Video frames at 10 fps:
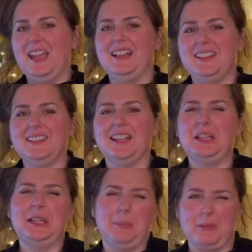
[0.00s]
It tastes like
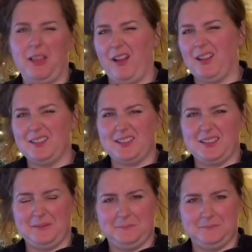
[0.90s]
lip gloss.
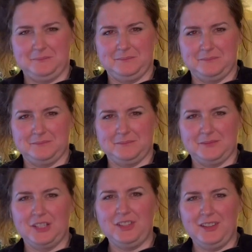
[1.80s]
Do
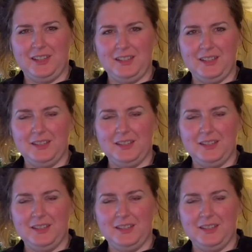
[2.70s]
you think?